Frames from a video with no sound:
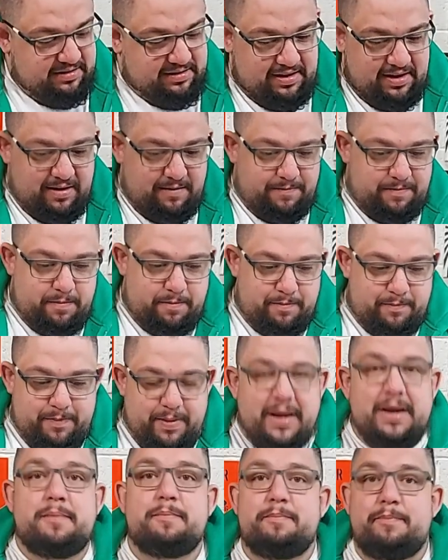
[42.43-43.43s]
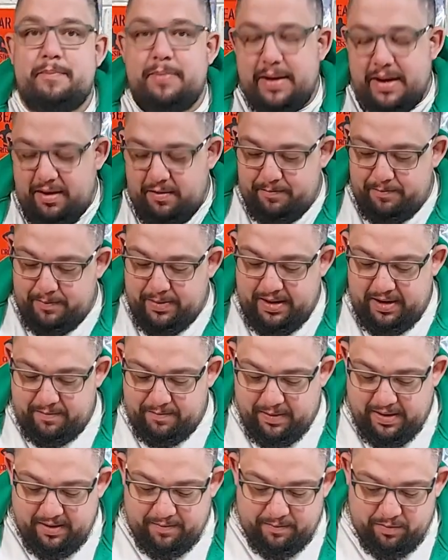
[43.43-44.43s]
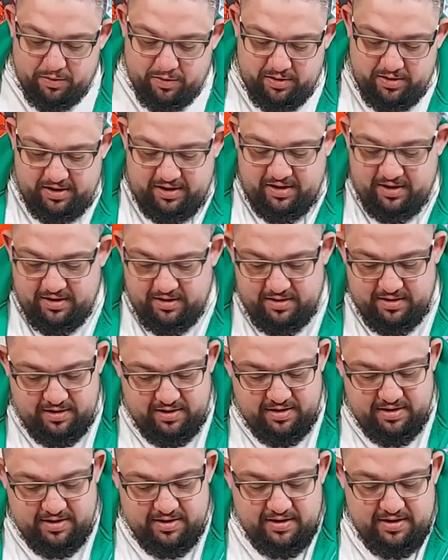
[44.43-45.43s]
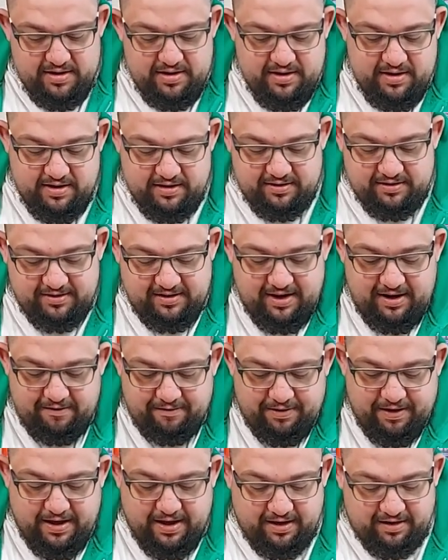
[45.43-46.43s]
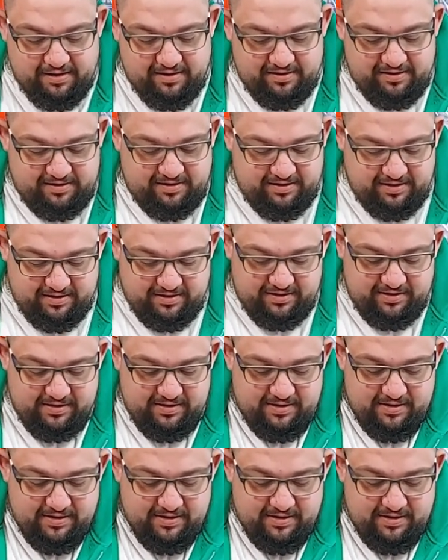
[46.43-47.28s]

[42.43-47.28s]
leave the big bad boy and save that, because